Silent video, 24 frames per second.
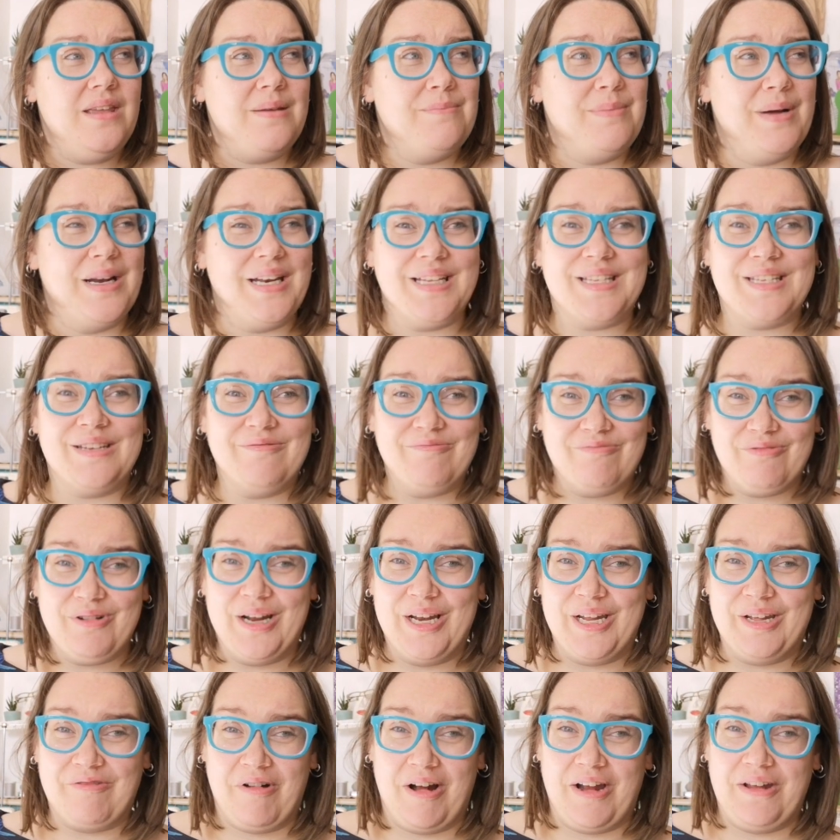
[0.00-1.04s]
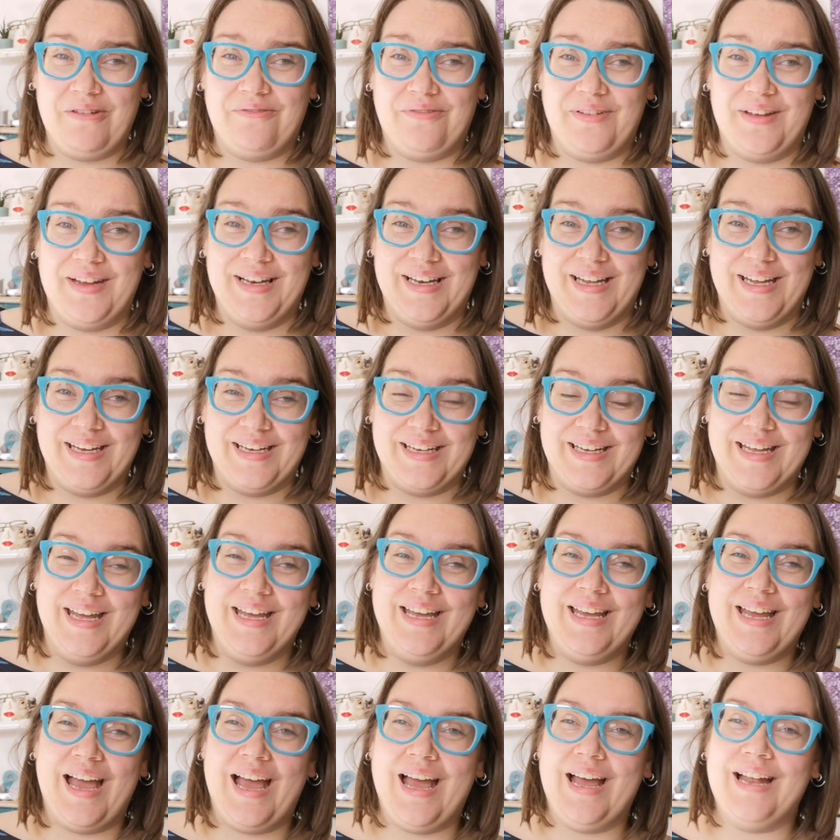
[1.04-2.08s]
But it's a really great feeling,
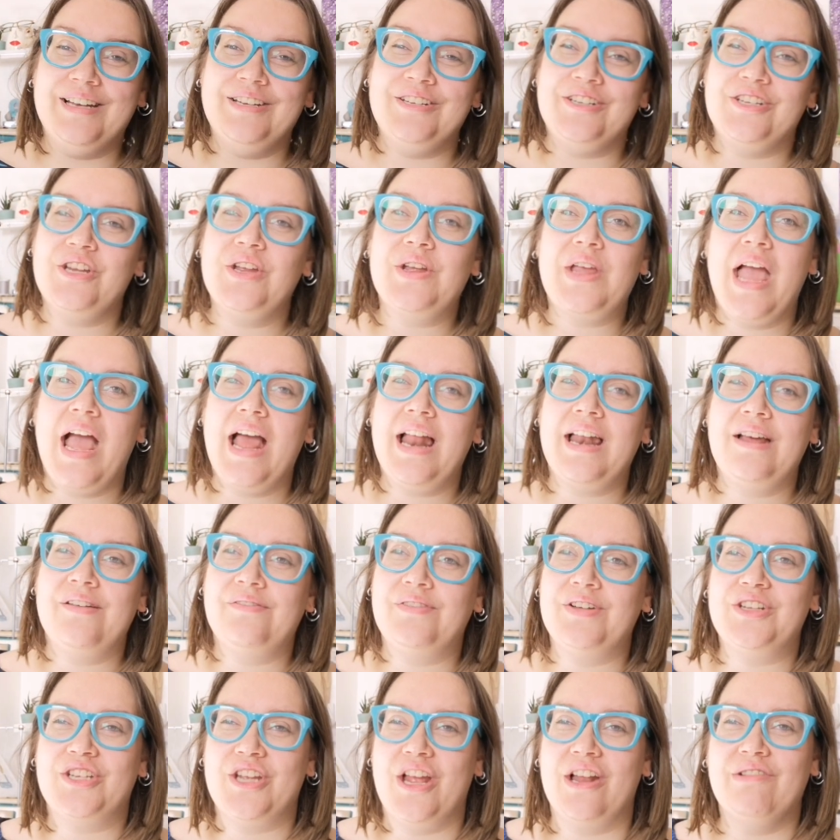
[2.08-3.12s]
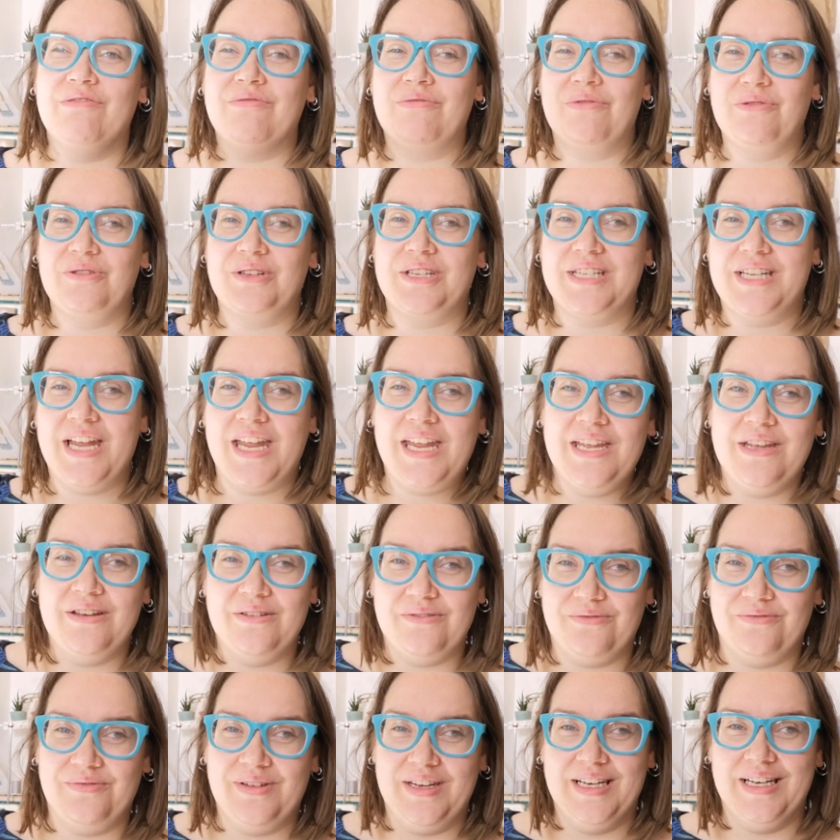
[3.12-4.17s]
and you can have a general state
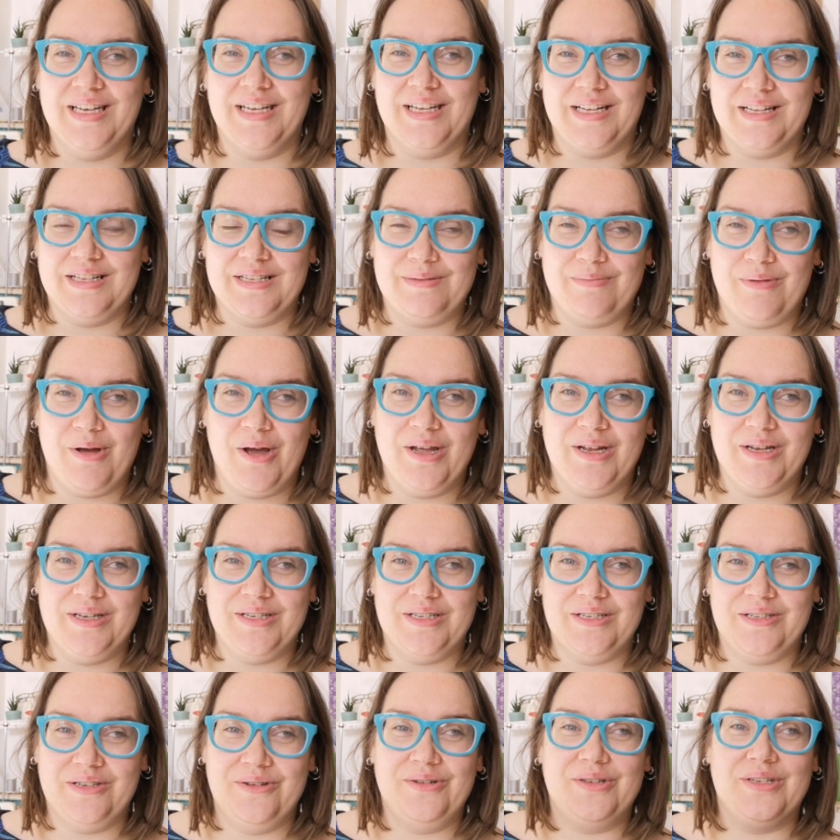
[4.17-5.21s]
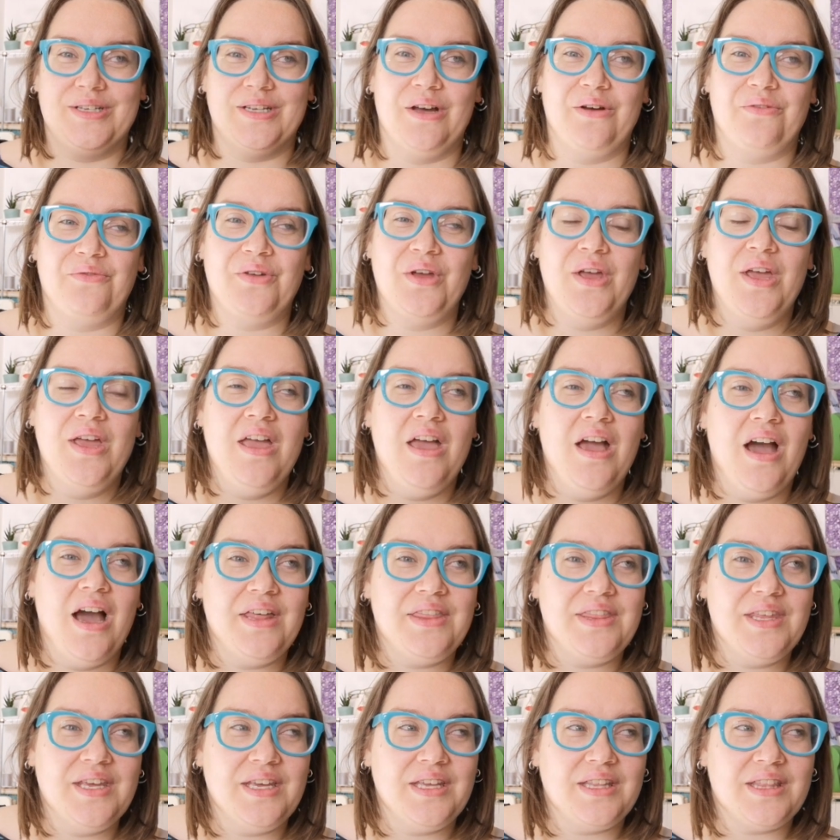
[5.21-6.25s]
of feeling inspired to do stuff. I
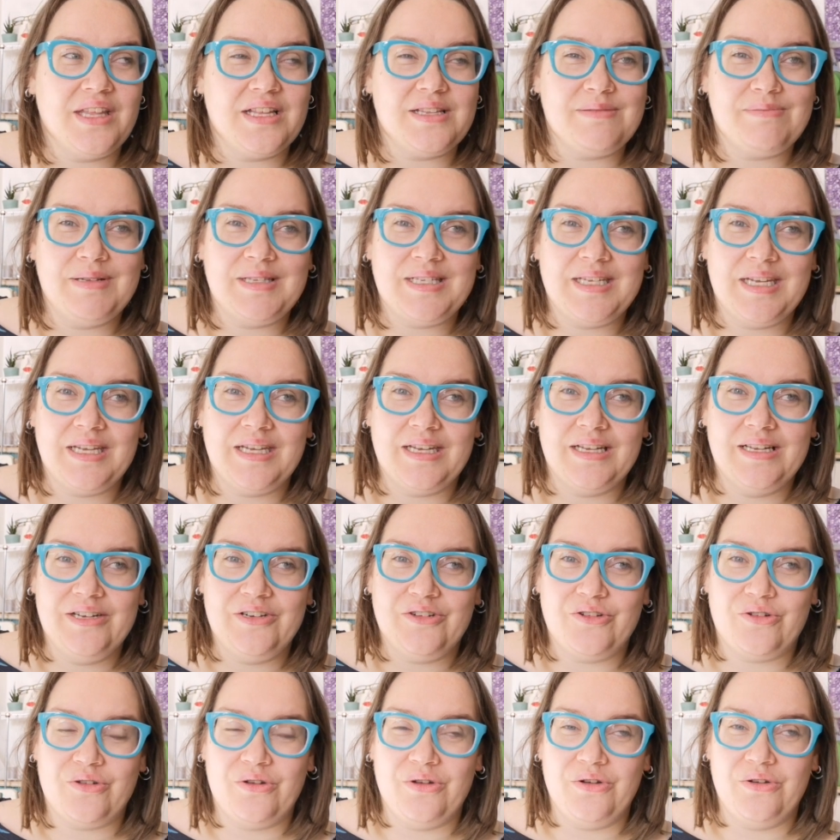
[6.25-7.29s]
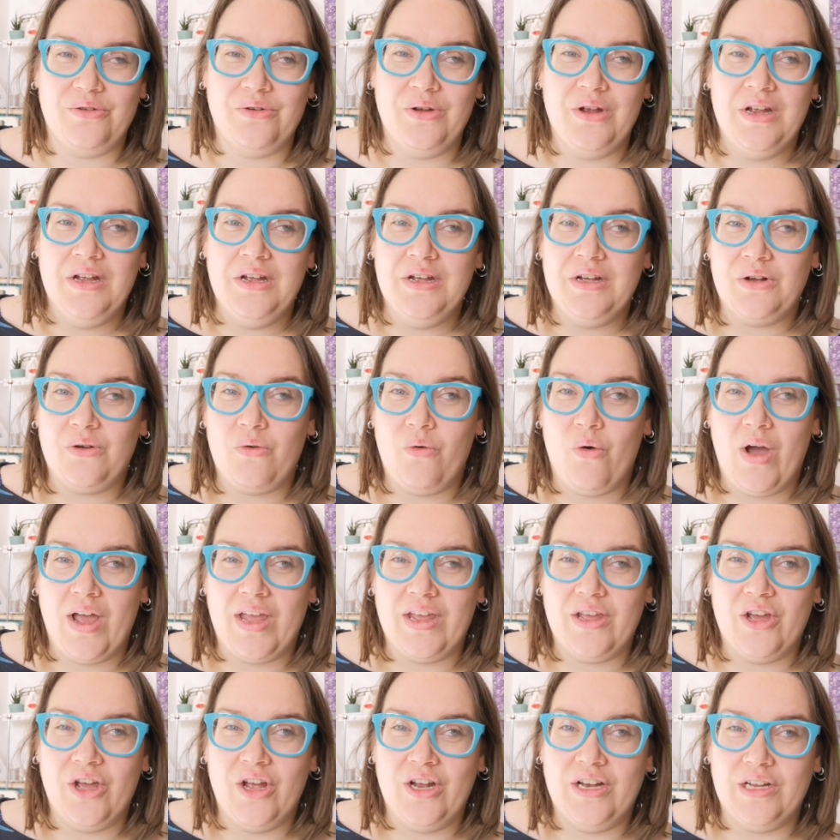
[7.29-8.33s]
think that's particularly true
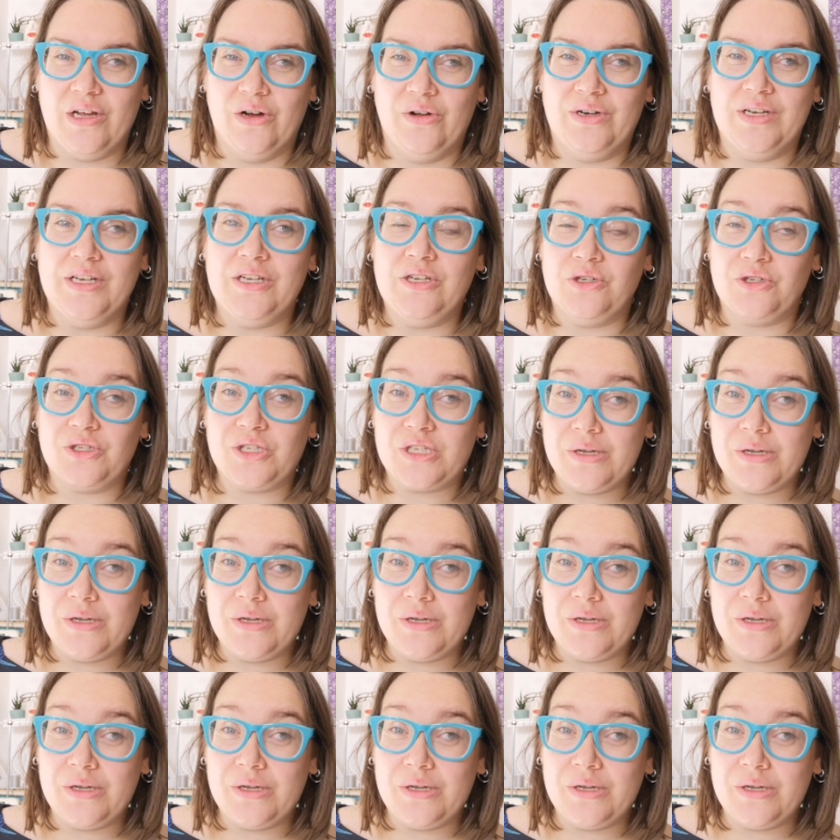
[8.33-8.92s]
quite early on in your